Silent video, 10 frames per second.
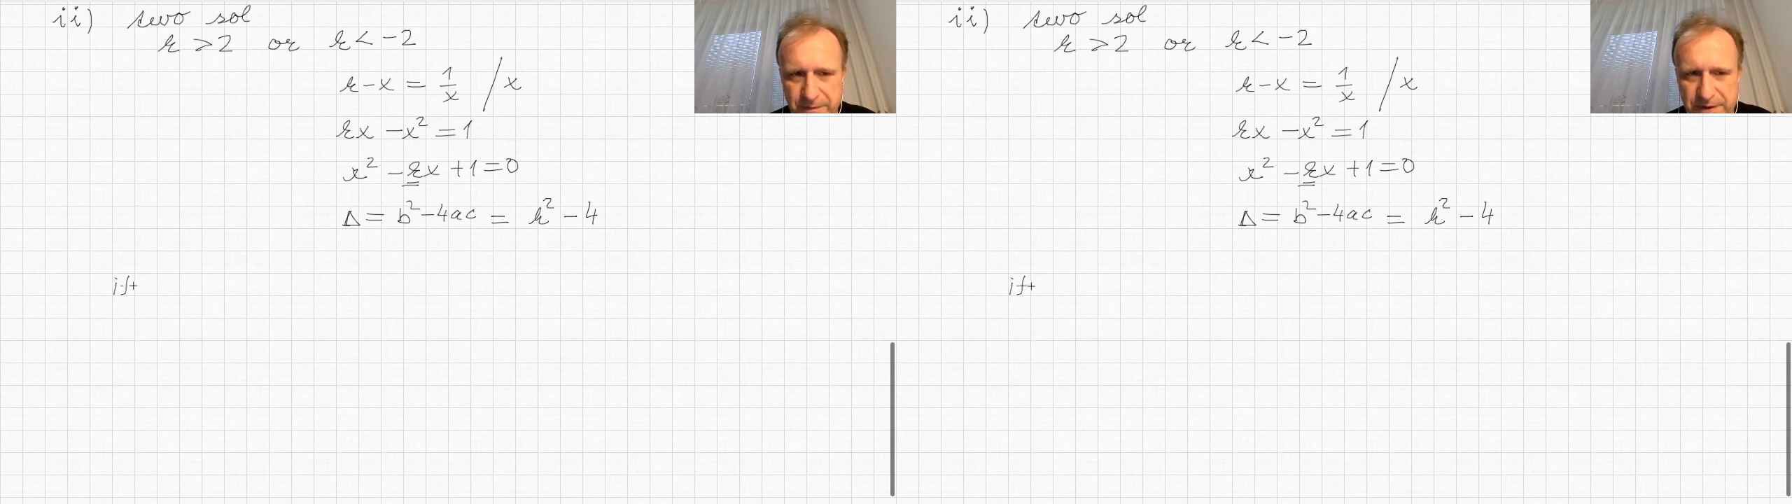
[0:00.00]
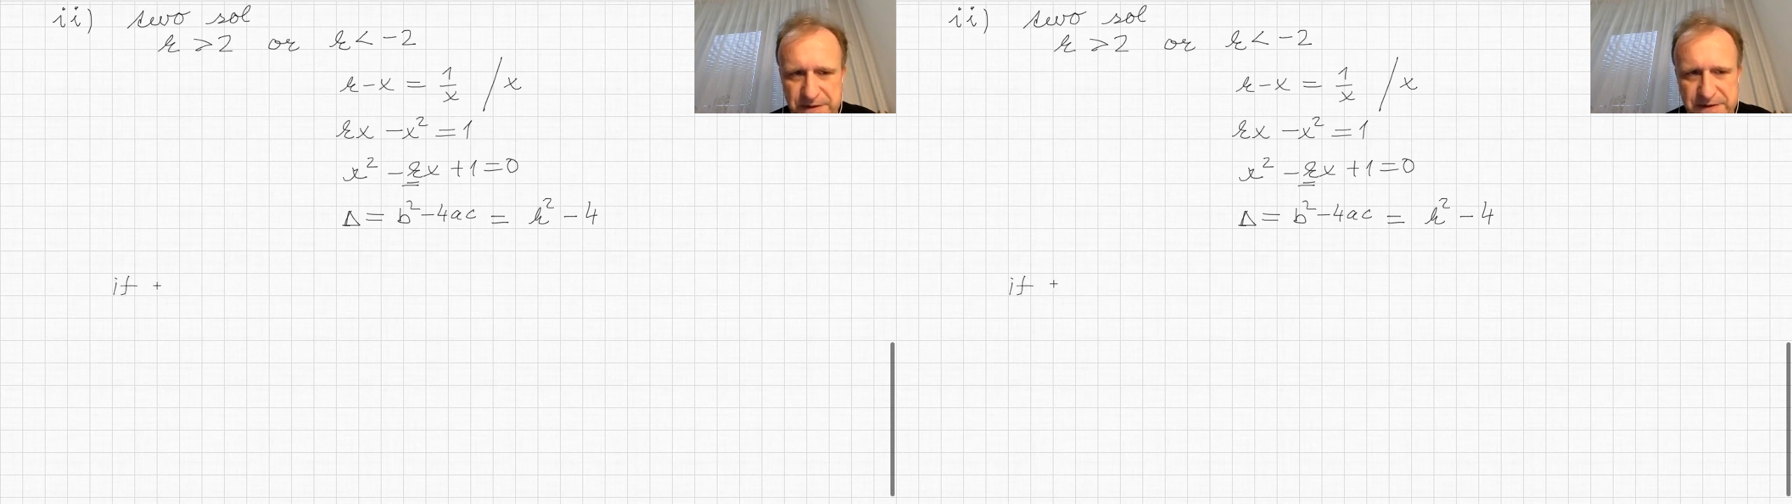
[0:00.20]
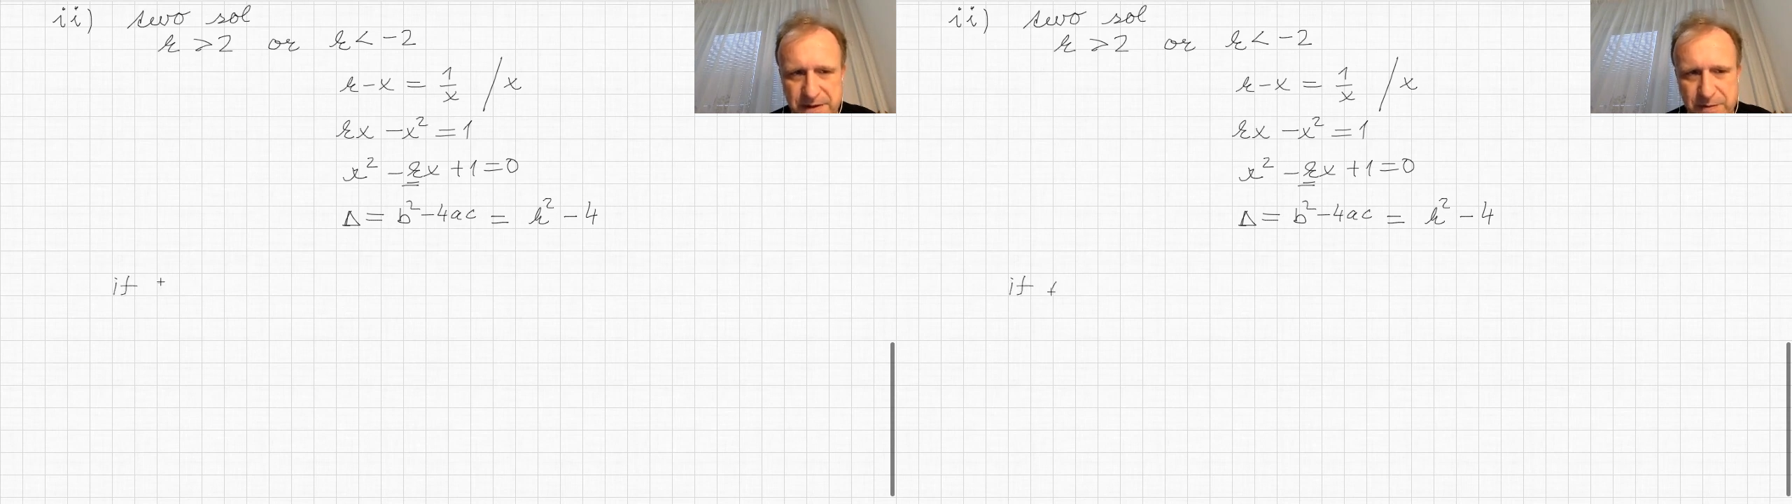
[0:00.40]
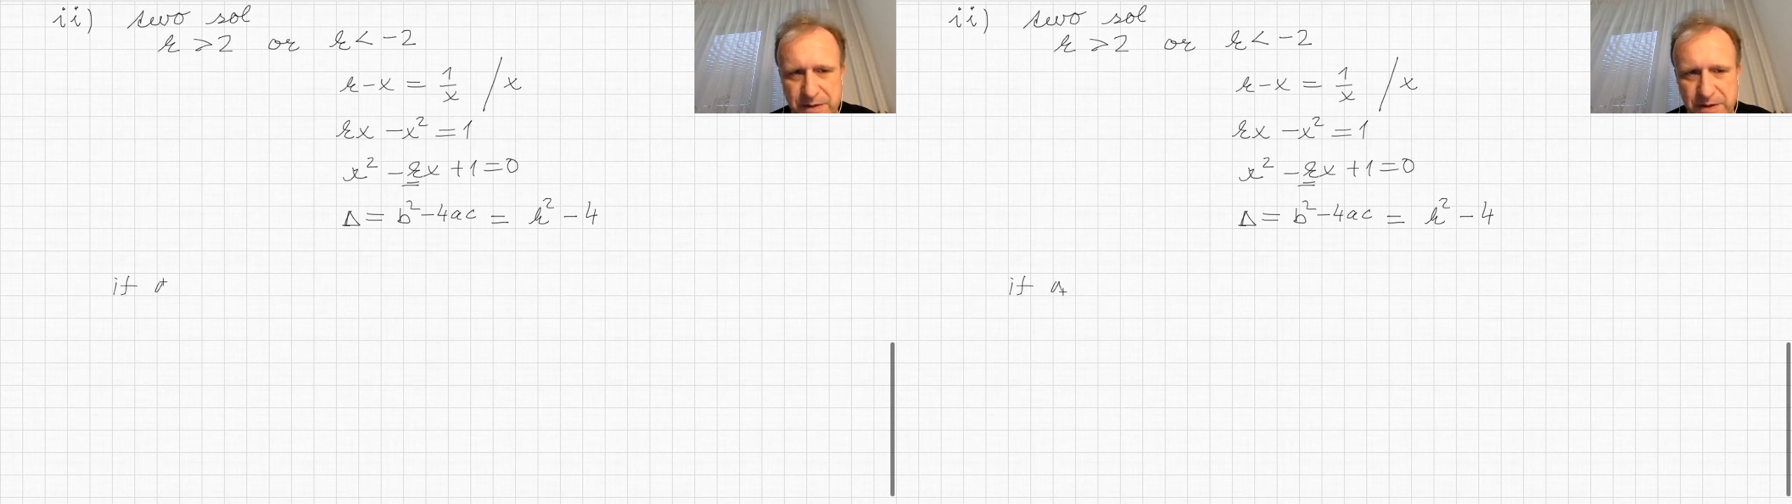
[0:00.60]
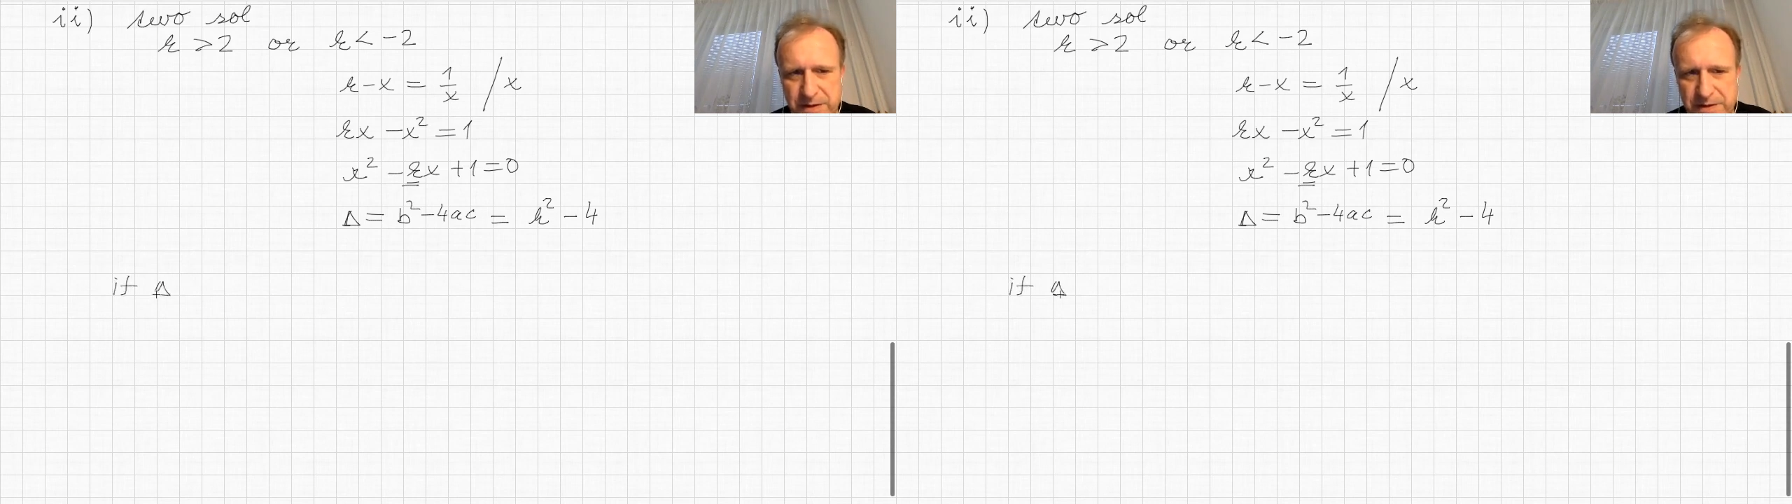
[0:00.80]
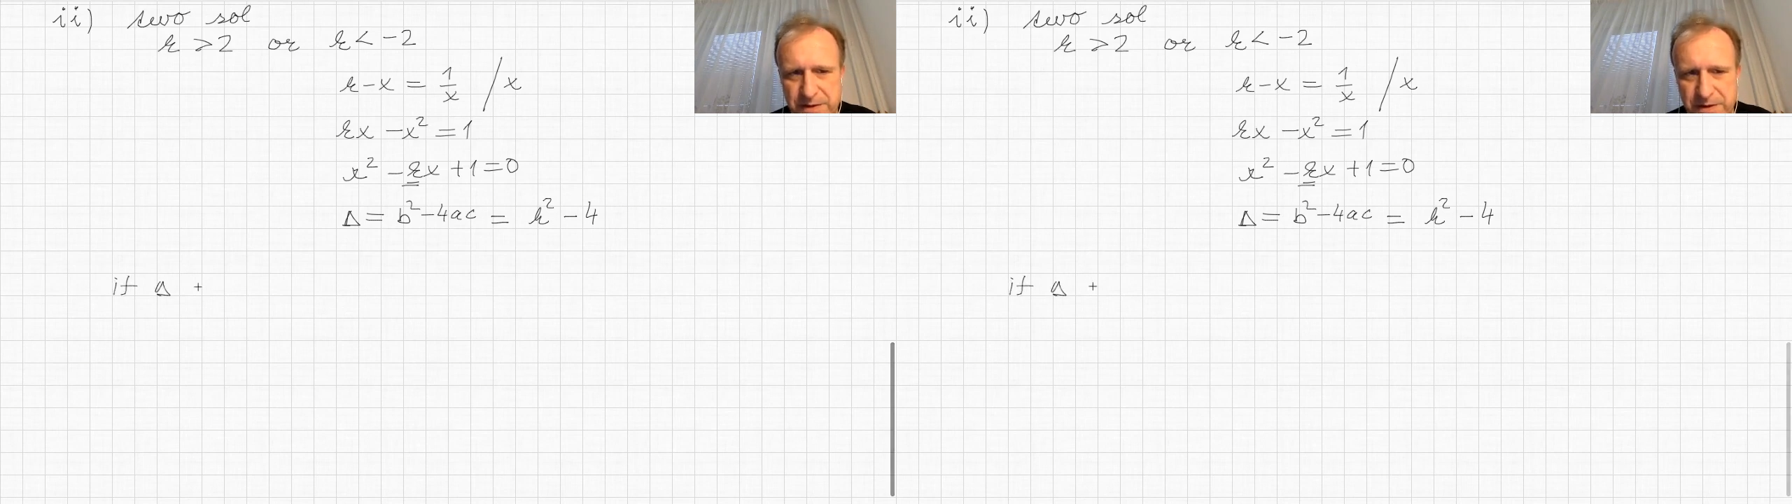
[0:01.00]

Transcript: discriminant